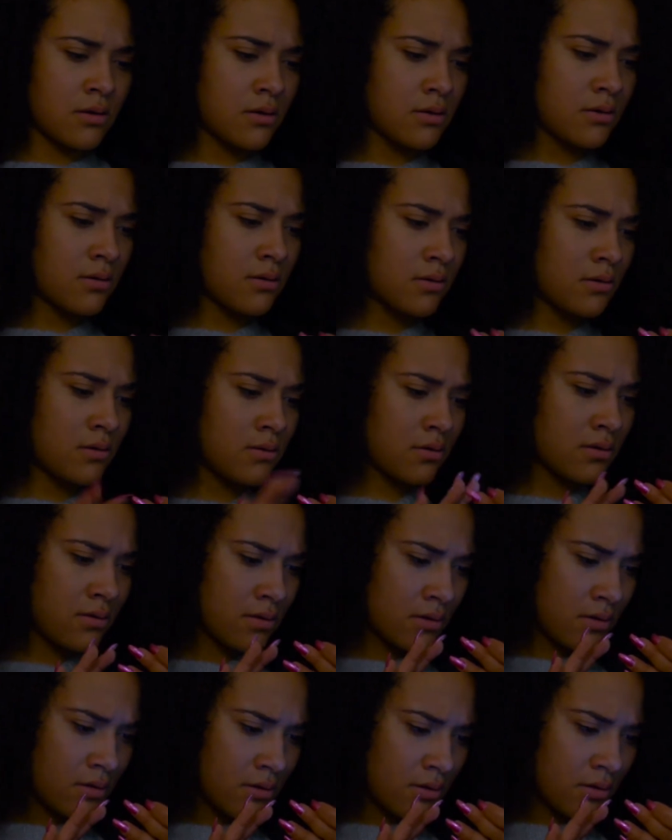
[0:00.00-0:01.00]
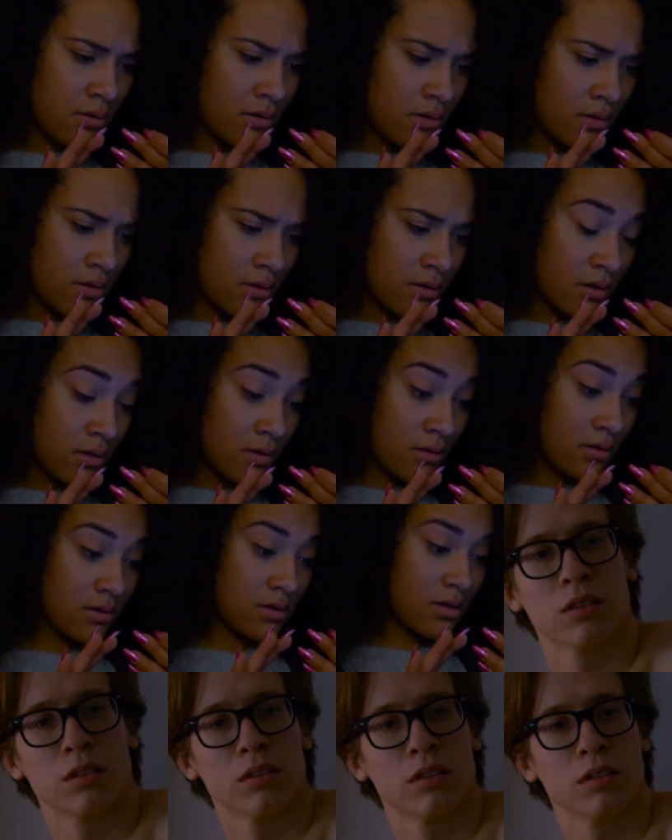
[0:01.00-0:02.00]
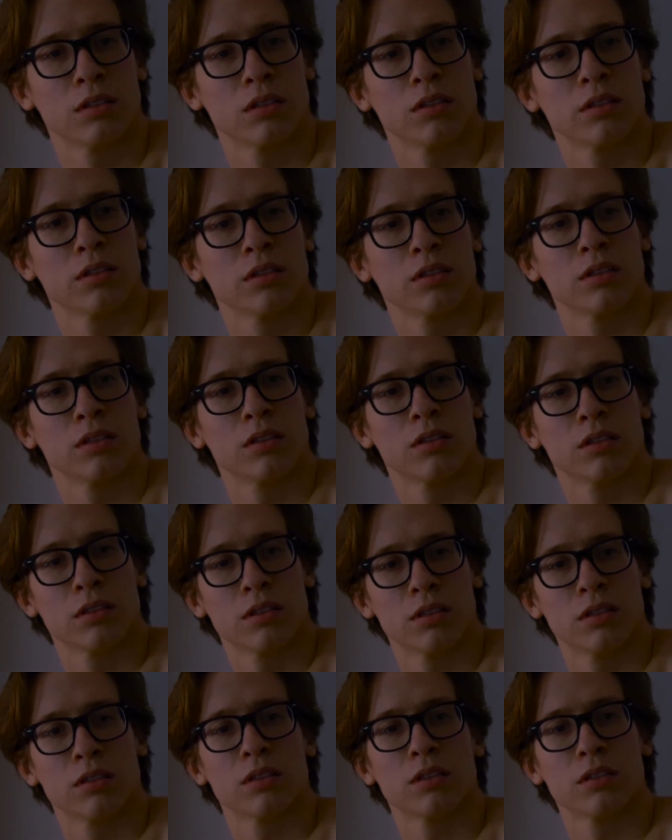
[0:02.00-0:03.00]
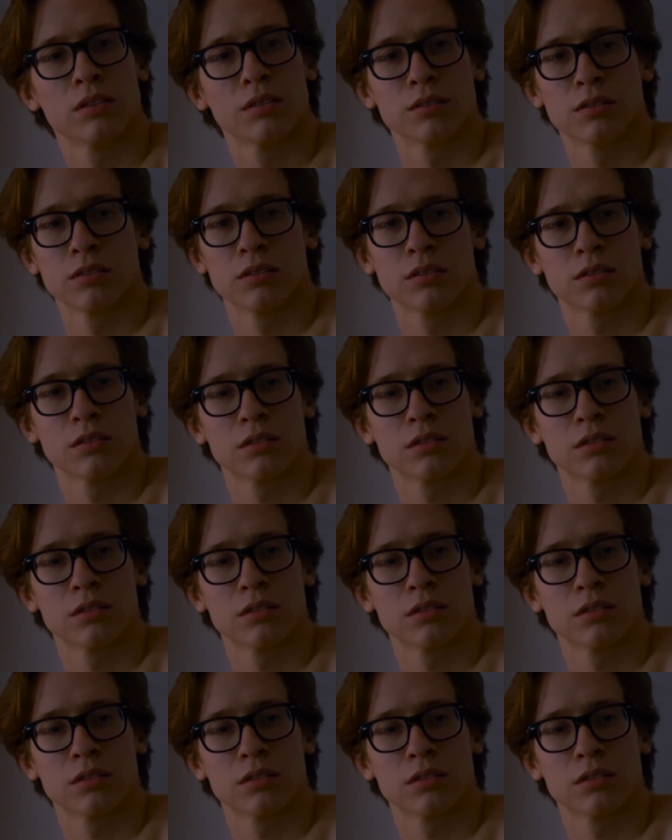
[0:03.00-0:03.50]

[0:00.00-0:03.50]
Nothing is said.